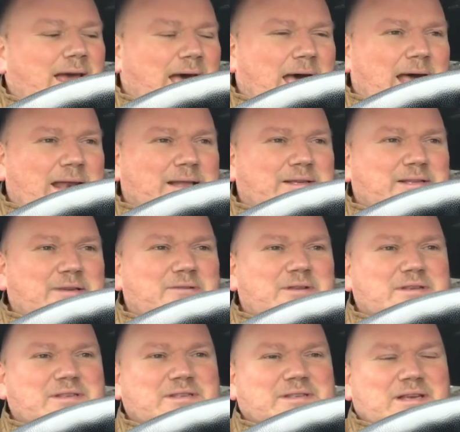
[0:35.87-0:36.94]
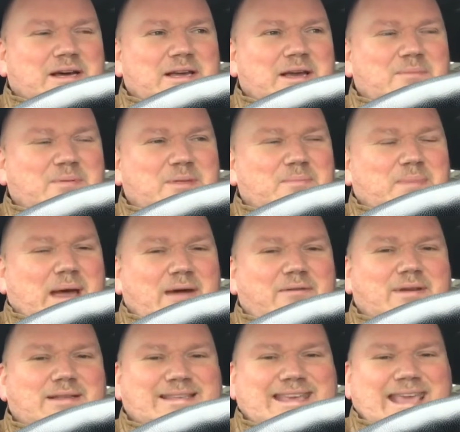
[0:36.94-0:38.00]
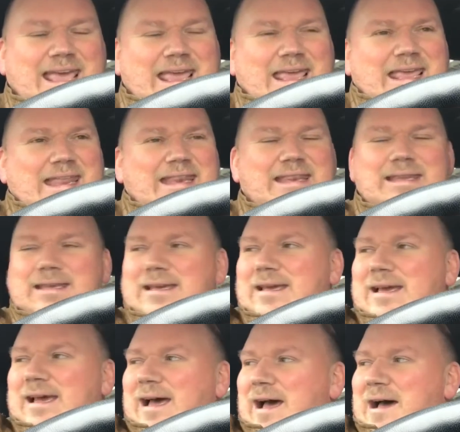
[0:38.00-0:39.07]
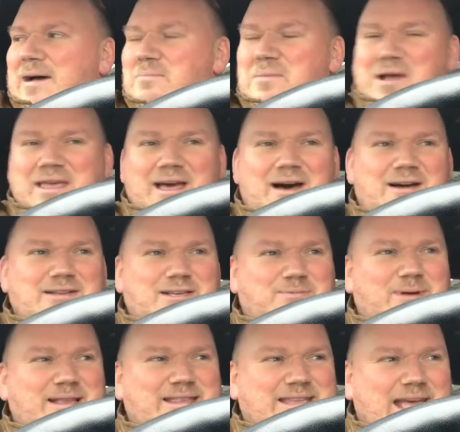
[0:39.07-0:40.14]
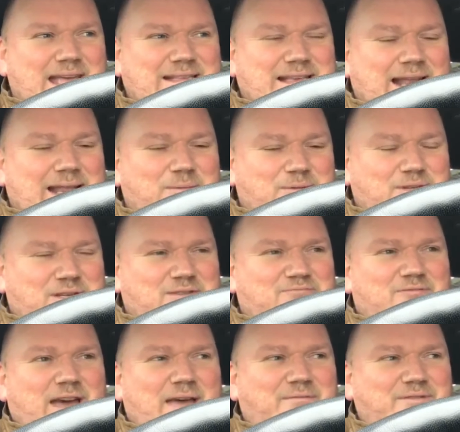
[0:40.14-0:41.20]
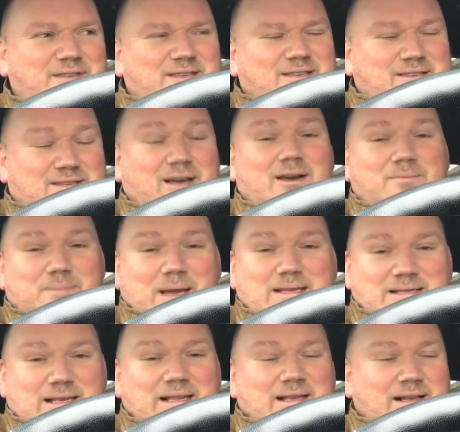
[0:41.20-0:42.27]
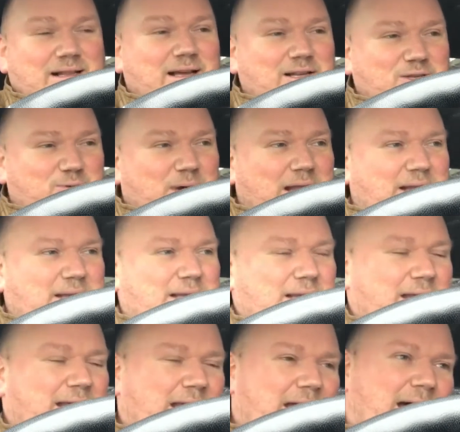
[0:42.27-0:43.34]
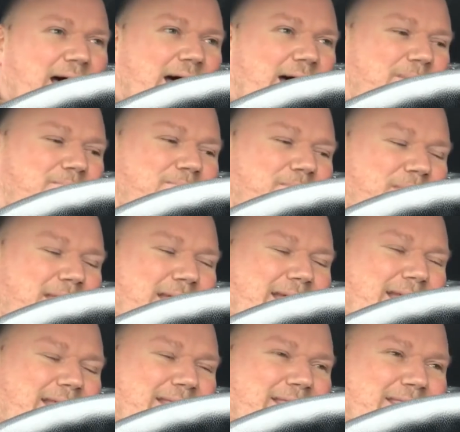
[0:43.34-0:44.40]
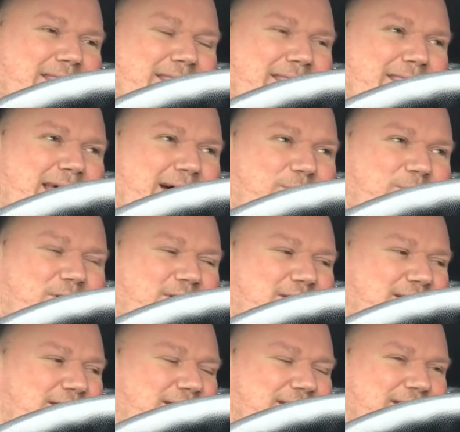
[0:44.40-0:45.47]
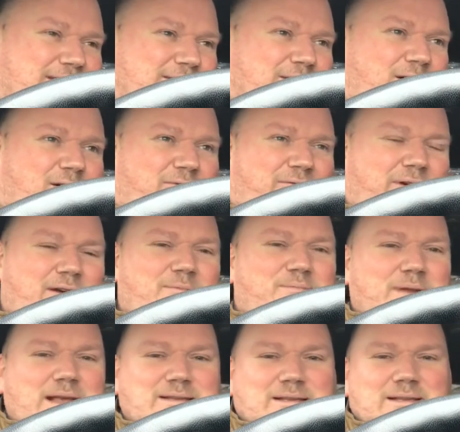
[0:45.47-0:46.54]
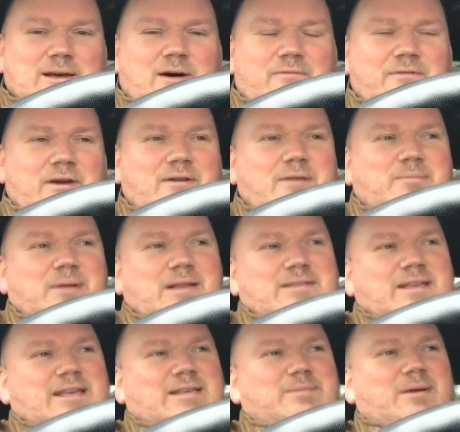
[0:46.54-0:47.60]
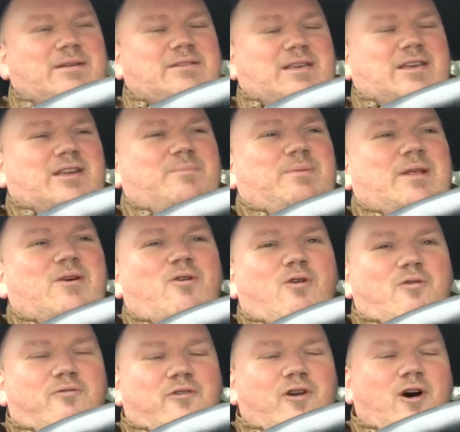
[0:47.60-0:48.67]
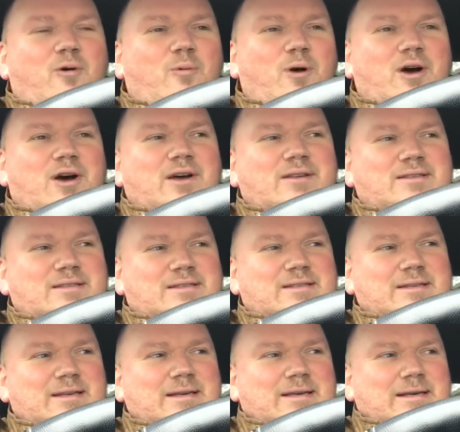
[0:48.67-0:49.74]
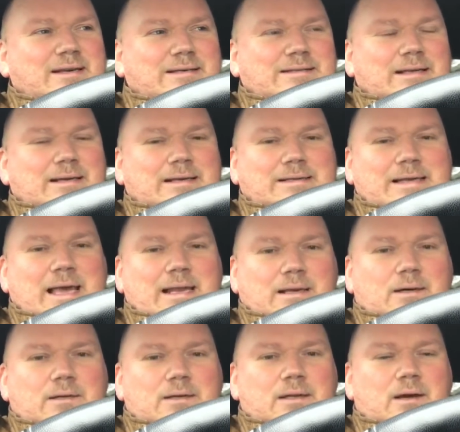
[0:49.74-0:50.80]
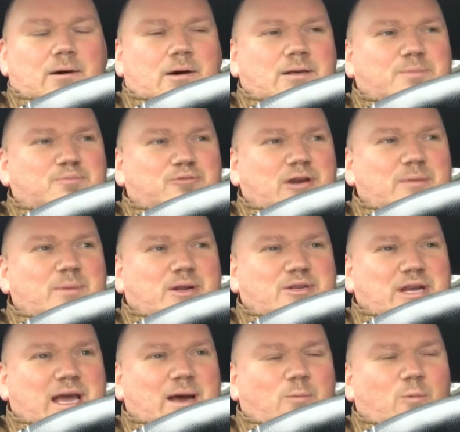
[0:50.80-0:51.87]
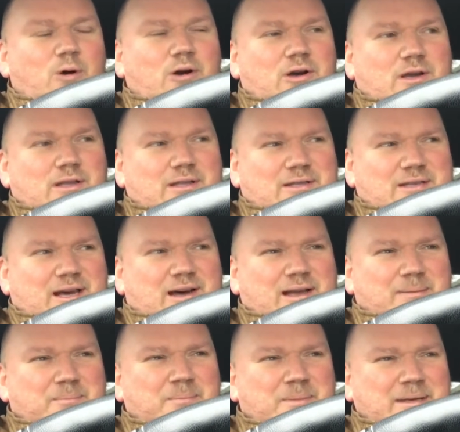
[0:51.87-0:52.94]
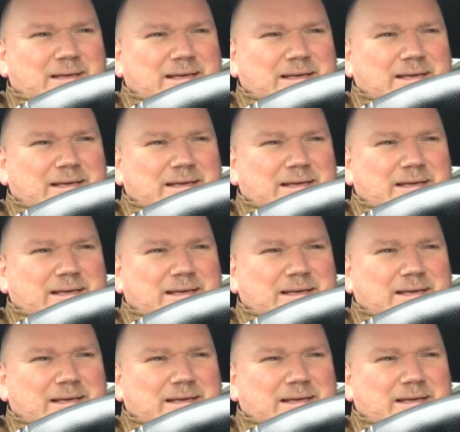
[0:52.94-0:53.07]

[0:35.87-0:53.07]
And as soon as I opened the barrier to get in, my car just went dead, and it was just revs, so basically the clutch went. That was not very pleasant, not a very pleasant experience. It could have been an awful lot worse, because like I said, you know, I was pretty much at work at the time.